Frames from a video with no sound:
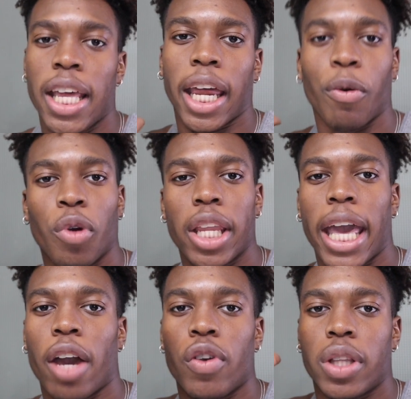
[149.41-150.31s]
They really
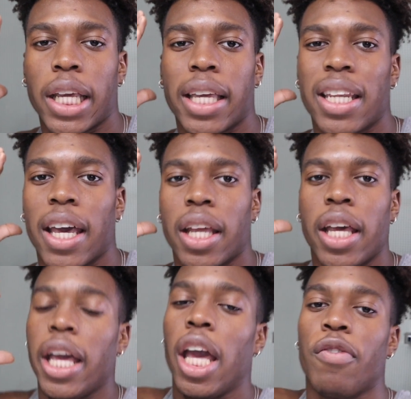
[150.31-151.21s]
have you thinking that
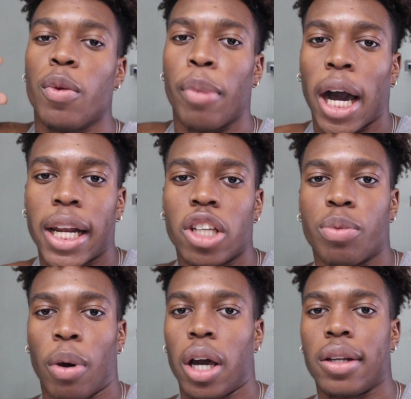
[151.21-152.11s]
if you buy these
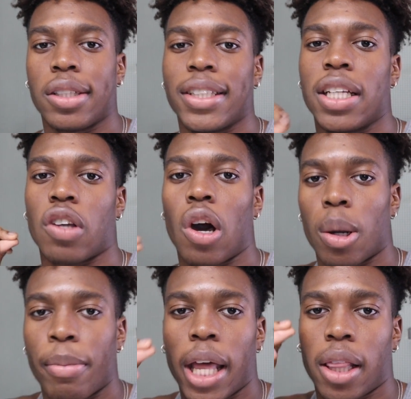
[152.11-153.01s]
products, it's
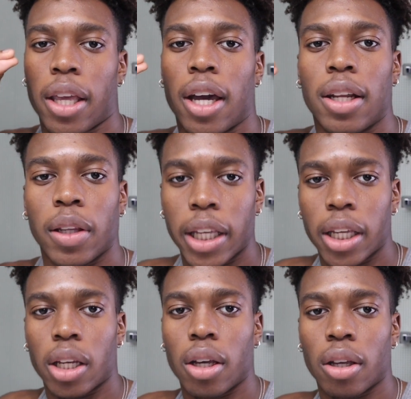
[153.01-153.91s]
automatically gonna
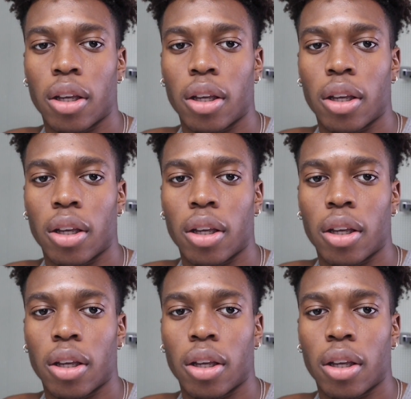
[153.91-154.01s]
lead